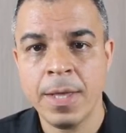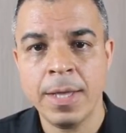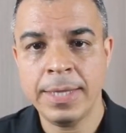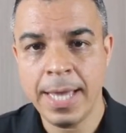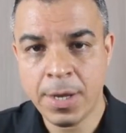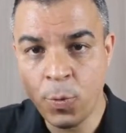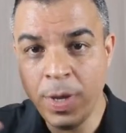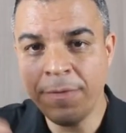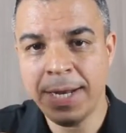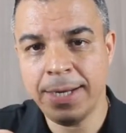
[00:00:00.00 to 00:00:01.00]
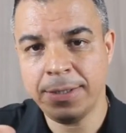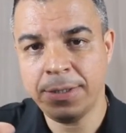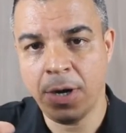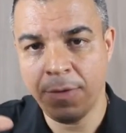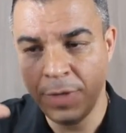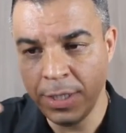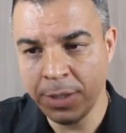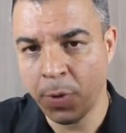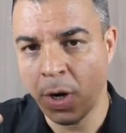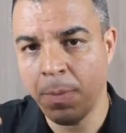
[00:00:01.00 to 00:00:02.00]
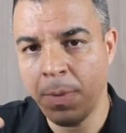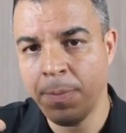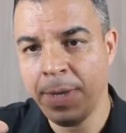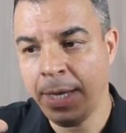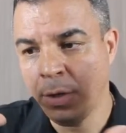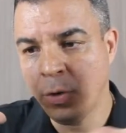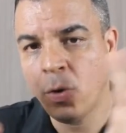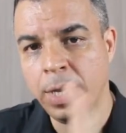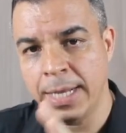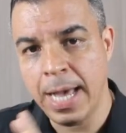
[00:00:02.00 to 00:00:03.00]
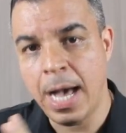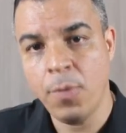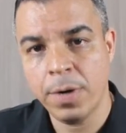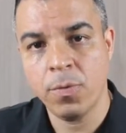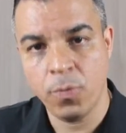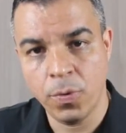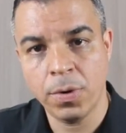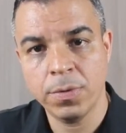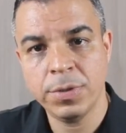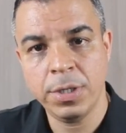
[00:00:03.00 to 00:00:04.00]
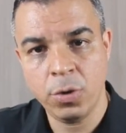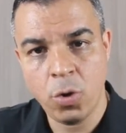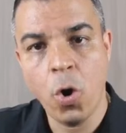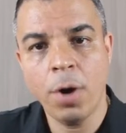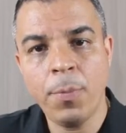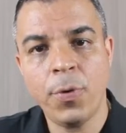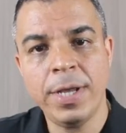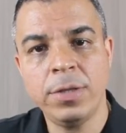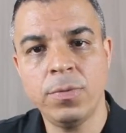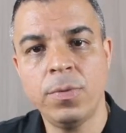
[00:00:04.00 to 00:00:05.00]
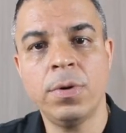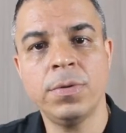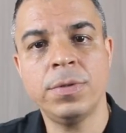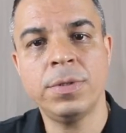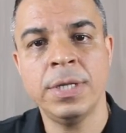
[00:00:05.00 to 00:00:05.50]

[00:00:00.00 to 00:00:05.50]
The equivalent of this problem in our world, in corporate world,